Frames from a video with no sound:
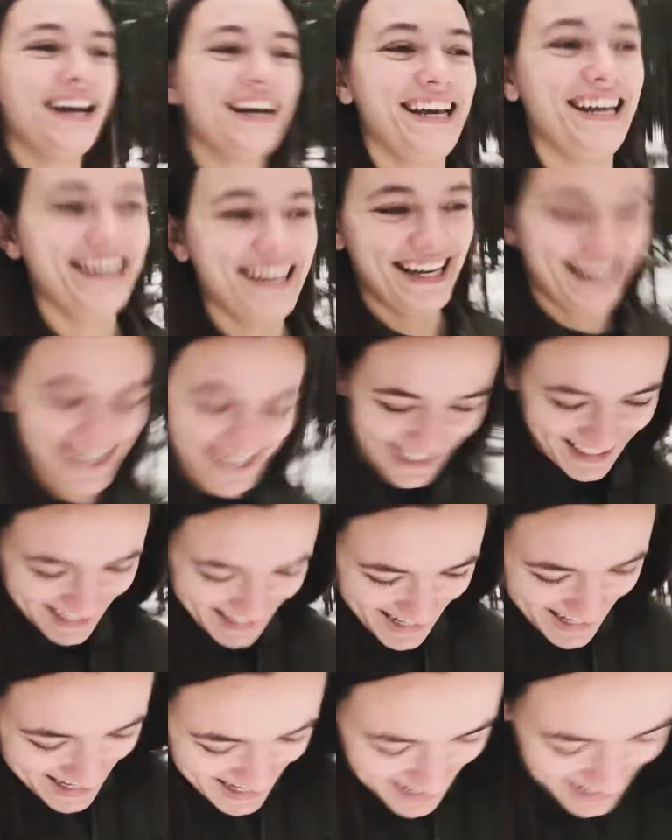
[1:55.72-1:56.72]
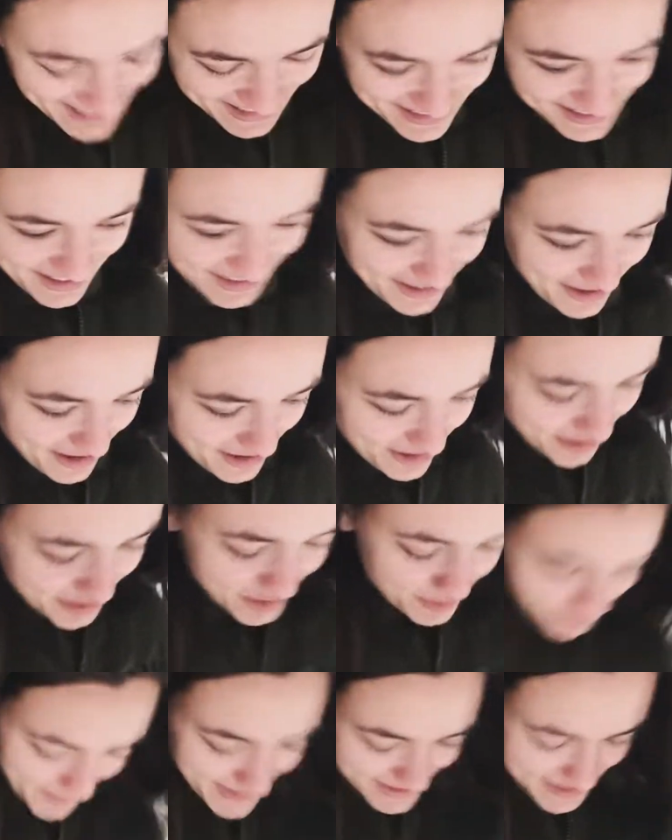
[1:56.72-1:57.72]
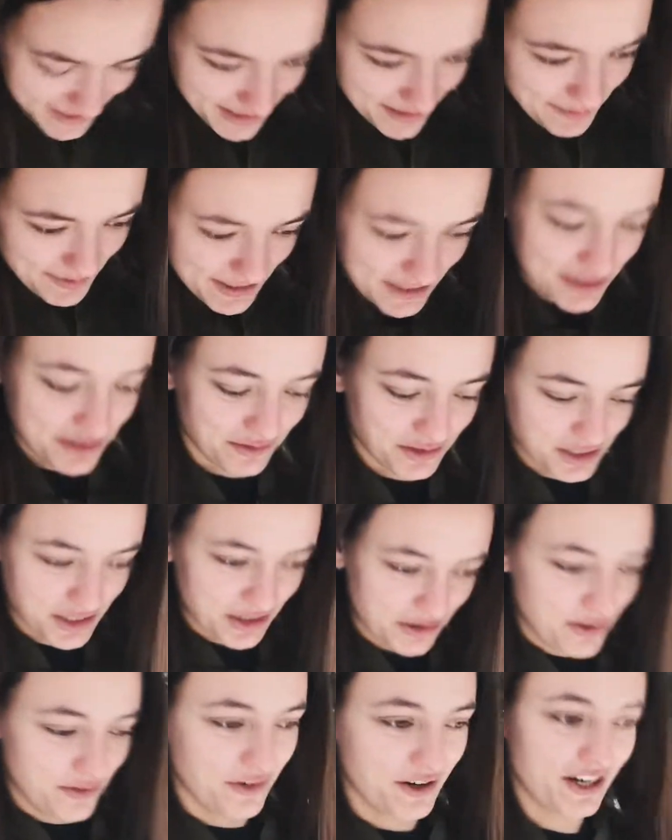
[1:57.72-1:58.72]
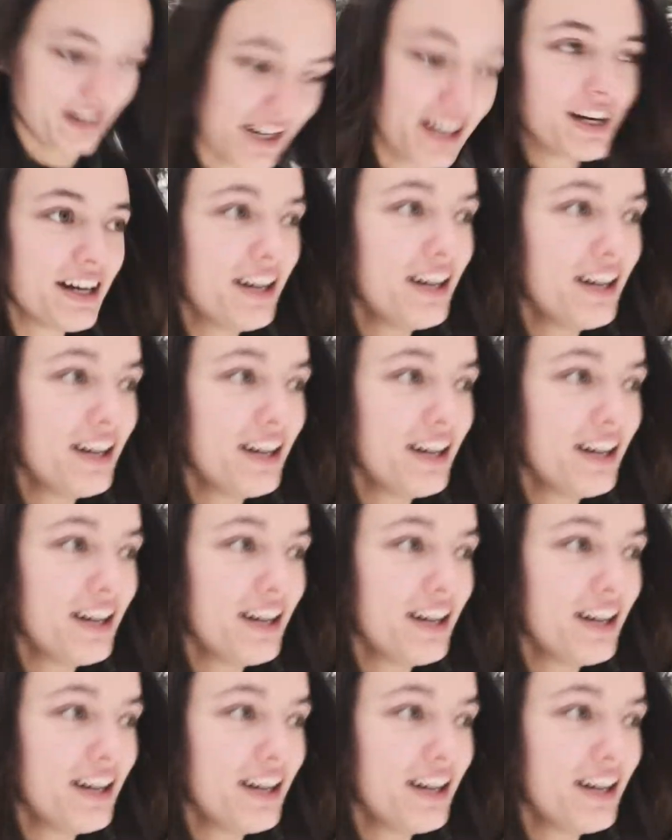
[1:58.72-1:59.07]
Yeah, it's like a good 20 centimeters of snow over here.